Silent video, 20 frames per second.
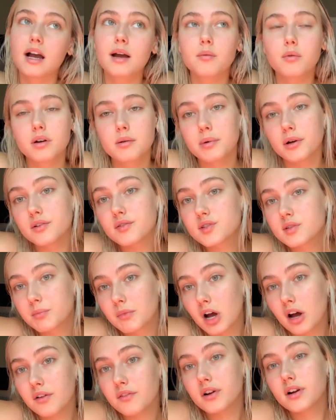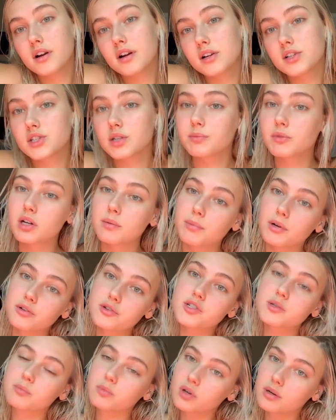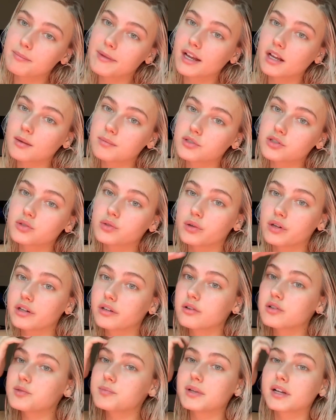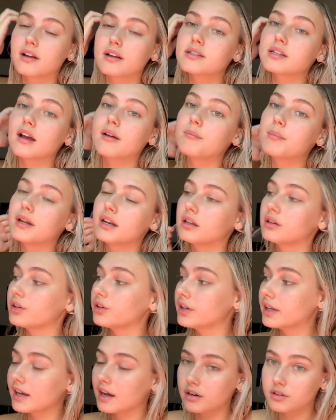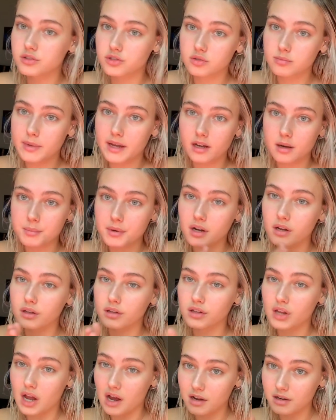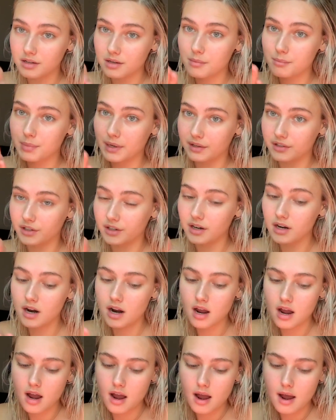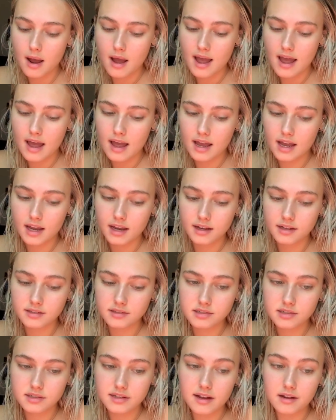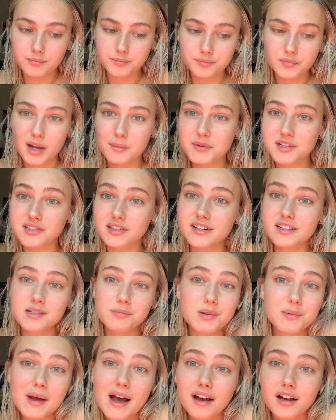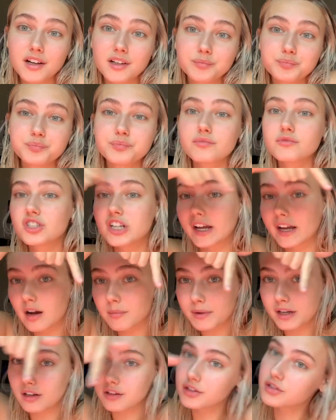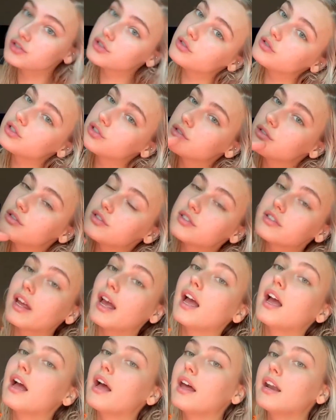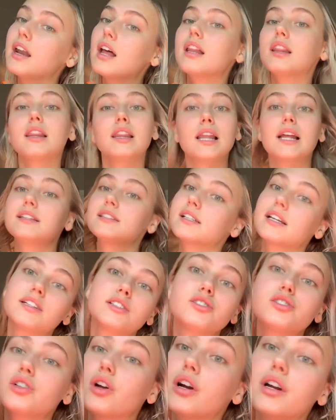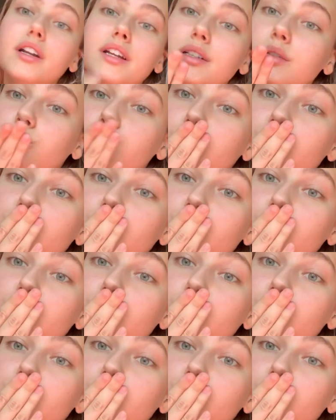I want to post some covers. I'm gonna post some more makeup tutorials because I've been learning how to do makeup a lot better. And yeah, I'm excited to be back. Check out my other socials and let's get started.